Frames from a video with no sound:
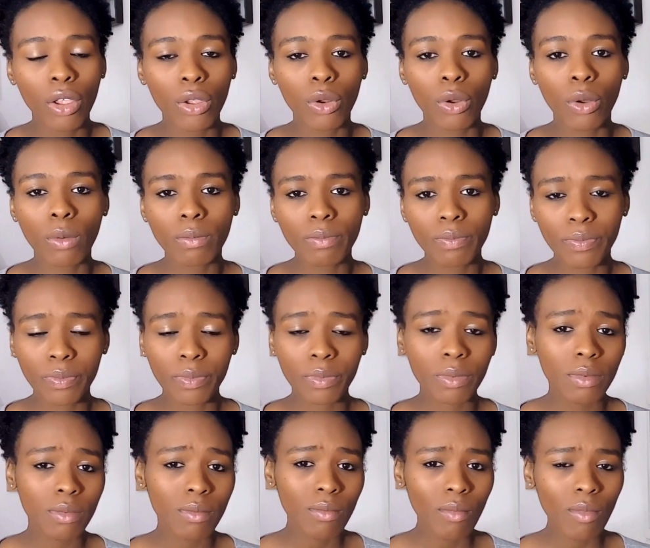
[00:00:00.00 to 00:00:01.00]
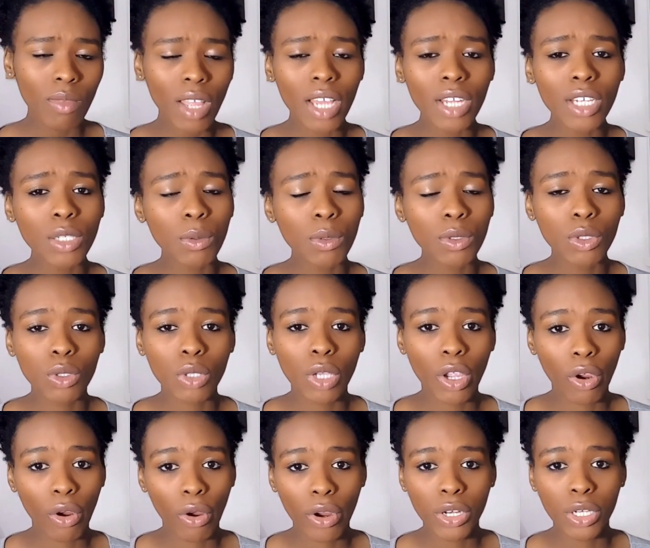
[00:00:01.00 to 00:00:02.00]
You know, I just want
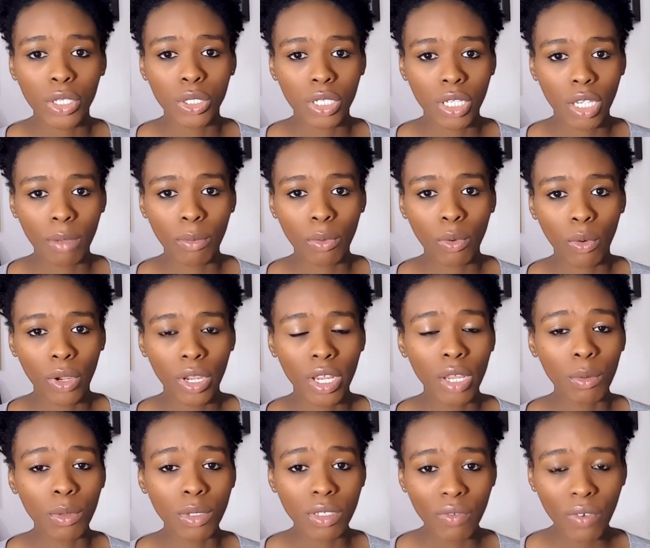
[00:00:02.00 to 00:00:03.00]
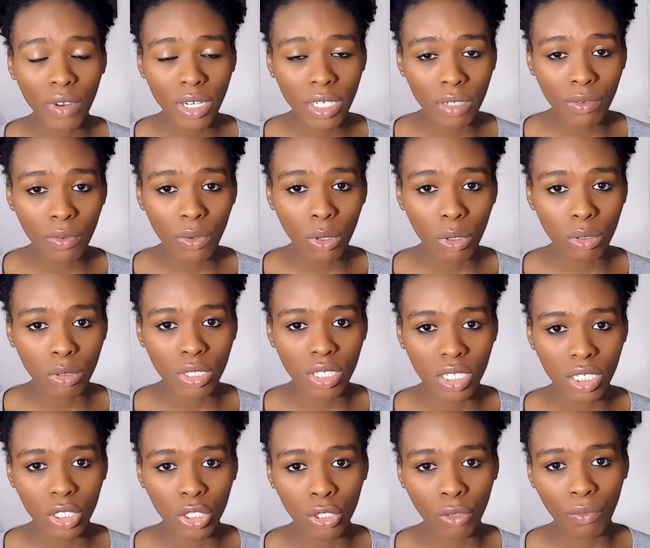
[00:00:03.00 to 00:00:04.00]
to encourage you to keep going. It was a very difficult
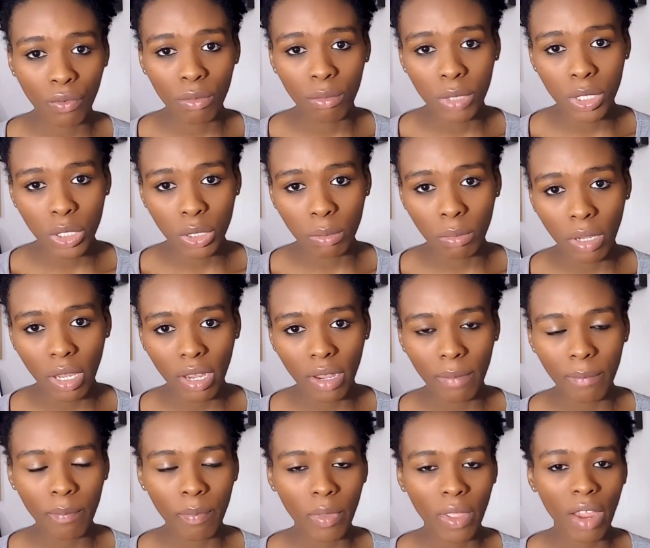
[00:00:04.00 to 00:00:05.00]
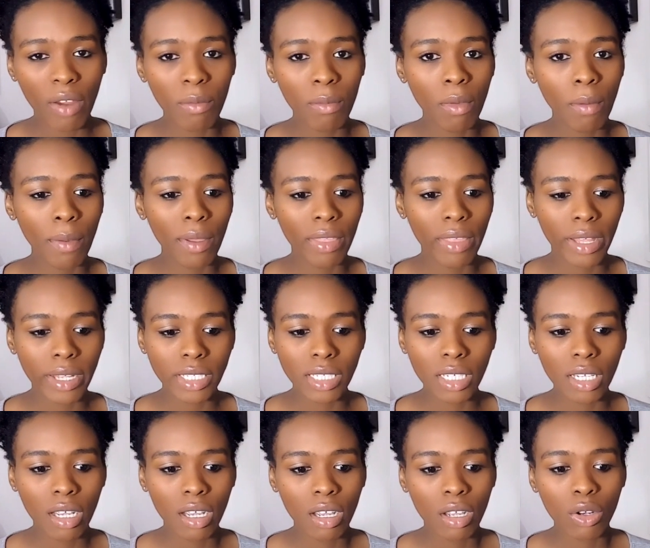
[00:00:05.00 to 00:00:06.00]
decision for me to make. I remember
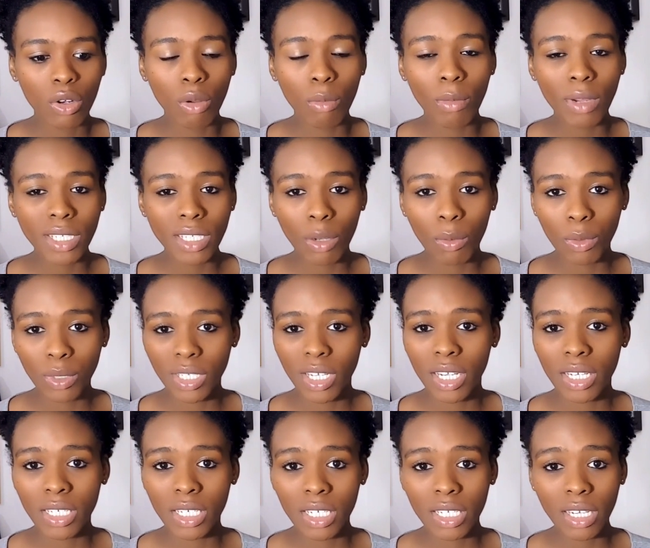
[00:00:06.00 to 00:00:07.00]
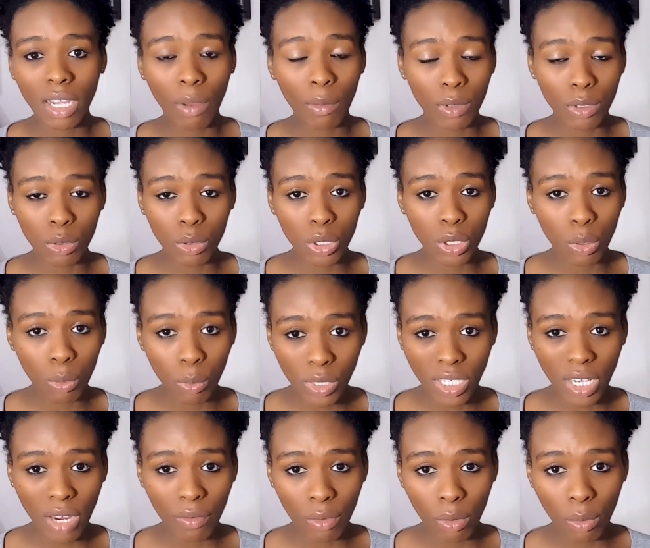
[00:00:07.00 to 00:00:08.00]
that no matter what I did, I was losing
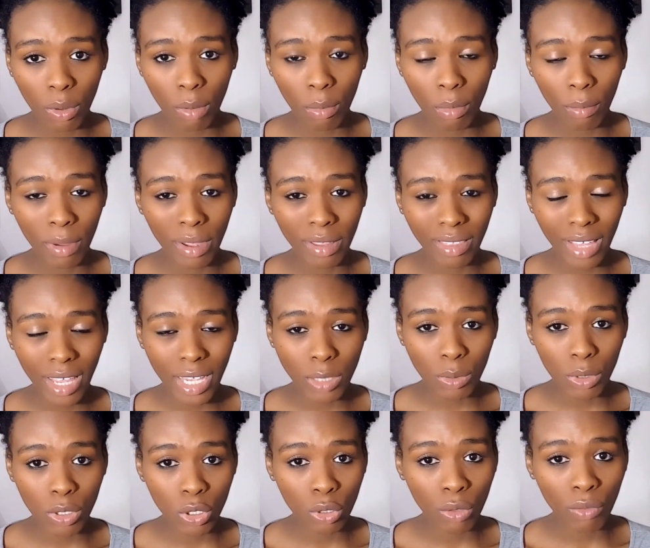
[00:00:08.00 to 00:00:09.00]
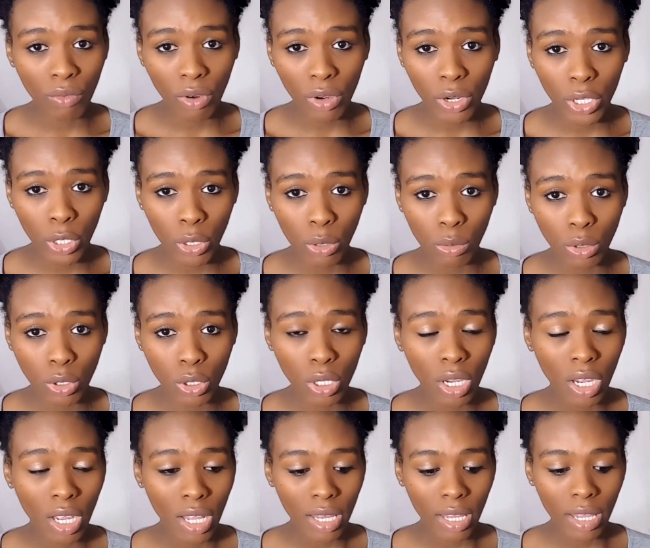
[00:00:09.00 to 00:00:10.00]
weight everywhere, but my thighs were still very
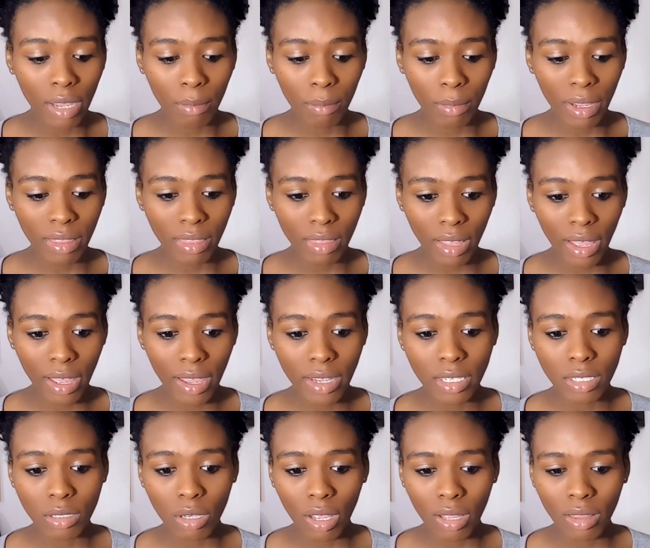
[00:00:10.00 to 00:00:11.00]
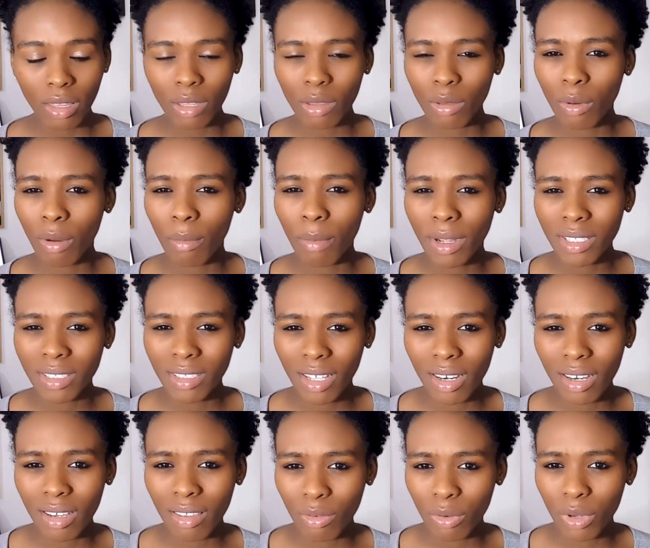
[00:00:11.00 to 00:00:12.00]
huge. Like my thighs, I think they were about
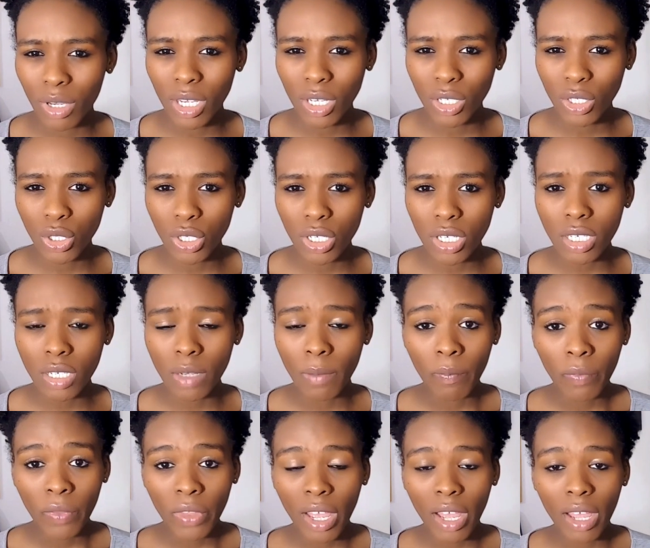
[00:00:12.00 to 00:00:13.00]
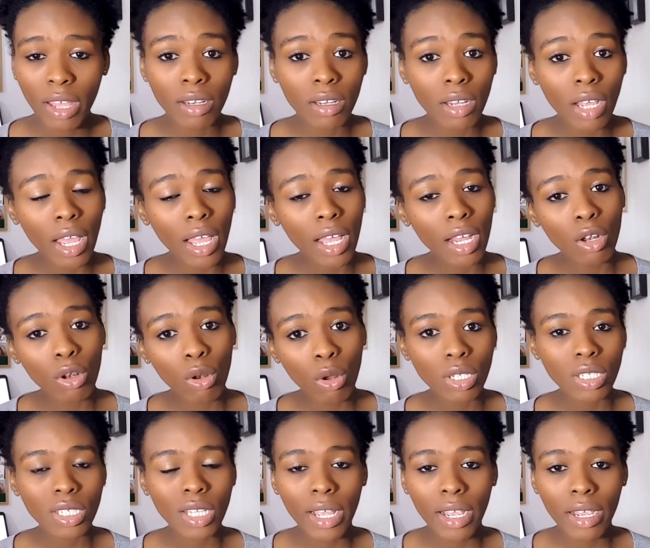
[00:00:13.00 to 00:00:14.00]
33 inches, and I had
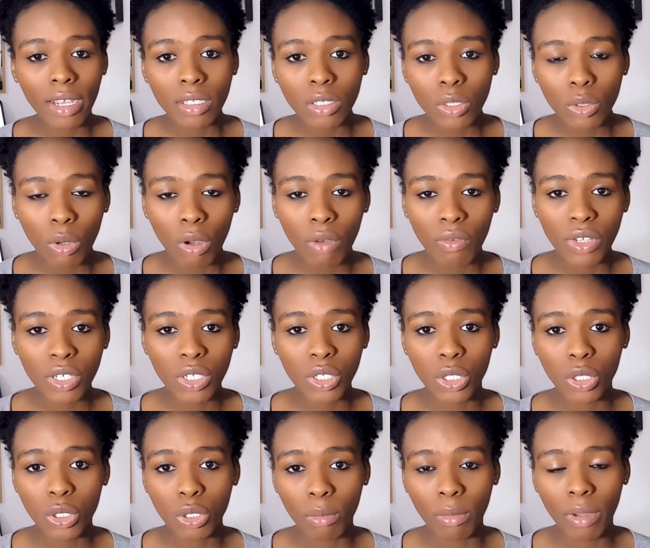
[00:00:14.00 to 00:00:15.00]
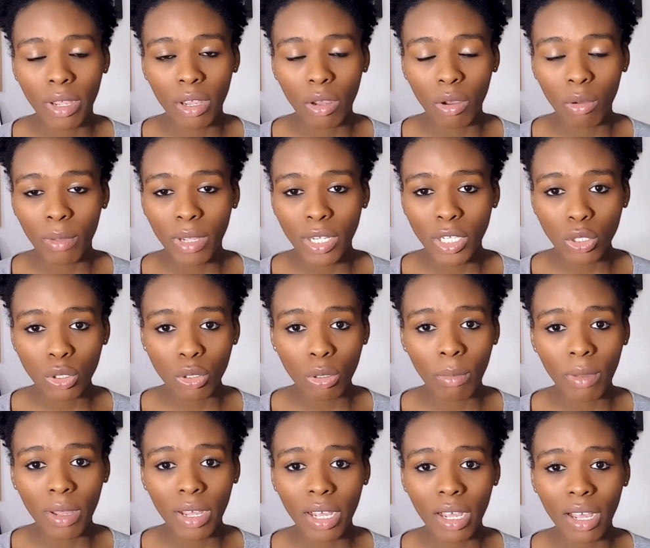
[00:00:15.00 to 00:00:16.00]
lost like 12 inches on my
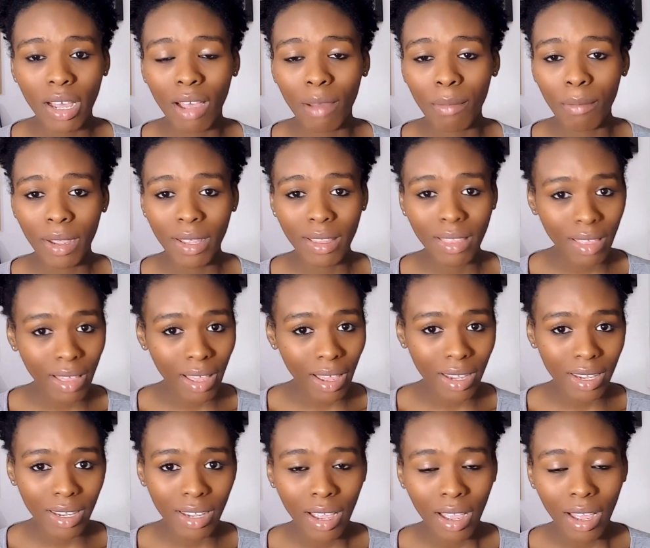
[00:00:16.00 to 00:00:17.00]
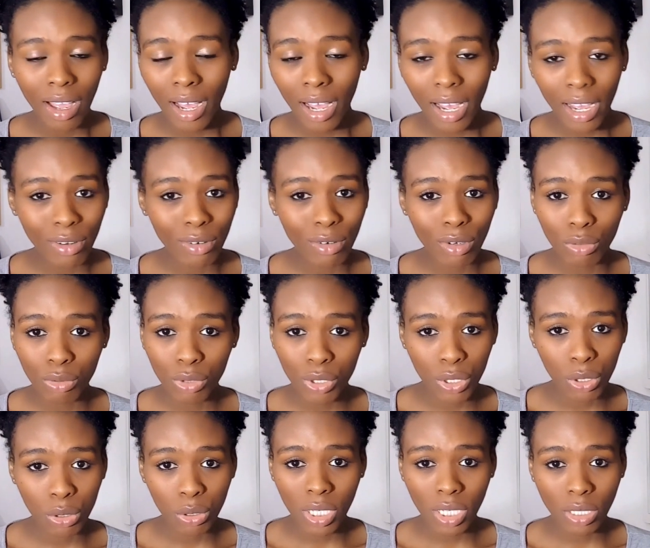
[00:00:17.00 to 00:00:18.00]
stomach, and my thigh had not
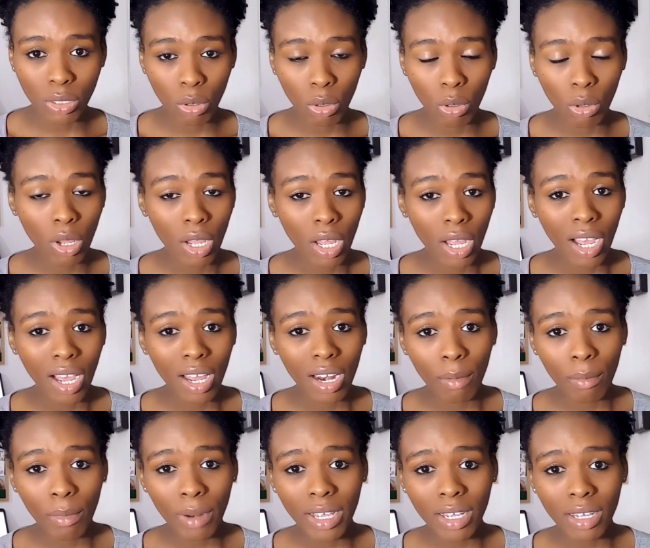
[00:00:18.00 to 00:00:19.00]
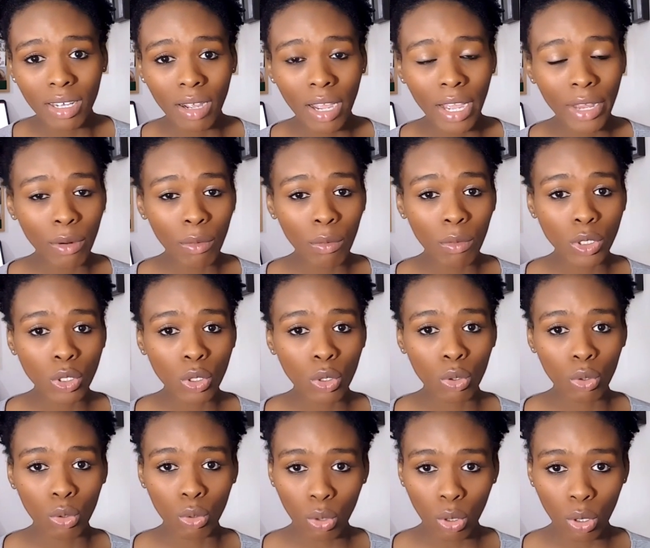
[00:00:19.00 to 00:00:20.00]
reduced at all. And I'm like, I don't want
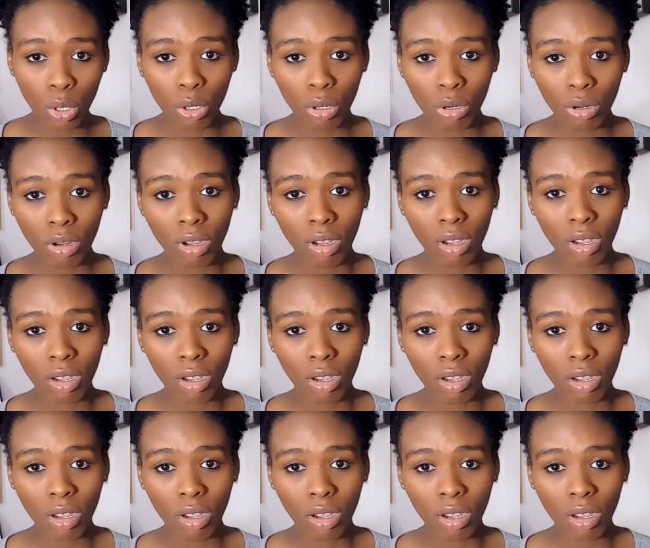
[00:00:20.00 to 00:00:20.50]
to look